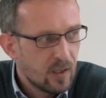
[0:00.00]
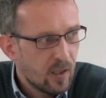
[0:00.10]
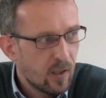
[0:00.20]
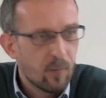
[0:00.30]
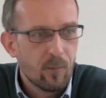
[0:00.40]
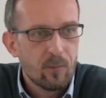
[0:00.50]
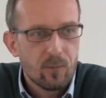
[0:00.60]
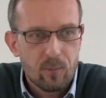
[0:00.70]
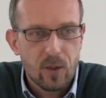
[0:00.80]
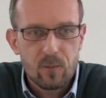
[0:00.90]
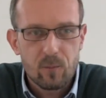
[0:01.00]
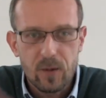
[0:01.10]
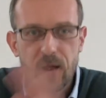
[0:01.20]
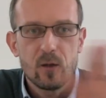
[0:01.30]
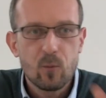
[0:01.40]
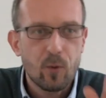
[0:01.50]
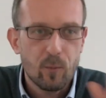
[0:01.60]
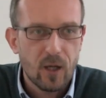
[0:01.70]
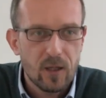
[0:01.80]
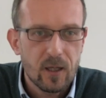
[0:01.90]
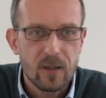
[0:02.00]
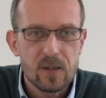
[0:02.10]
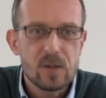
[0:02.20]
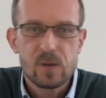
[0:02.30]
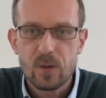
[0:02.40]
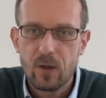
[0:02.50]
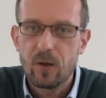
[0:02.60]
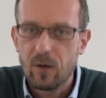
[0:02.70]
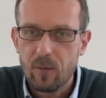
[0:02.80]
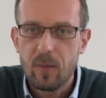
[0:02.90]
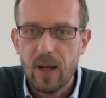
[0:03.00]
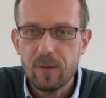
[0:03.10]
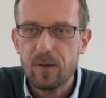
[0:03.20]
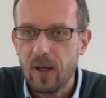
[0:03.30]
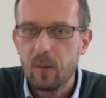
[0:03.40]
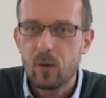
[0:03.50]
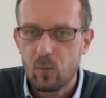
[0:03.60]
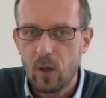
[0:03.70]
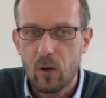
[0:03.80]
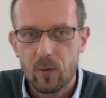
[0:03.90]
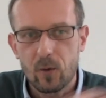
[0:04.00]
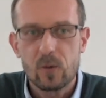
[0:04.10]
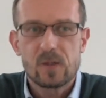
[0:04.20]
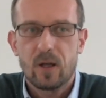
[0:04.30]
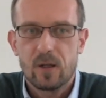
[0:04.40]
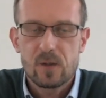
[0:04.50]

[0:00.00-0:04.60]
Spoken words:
But they do propaganda, and this is the bad thing, but we are on the good side.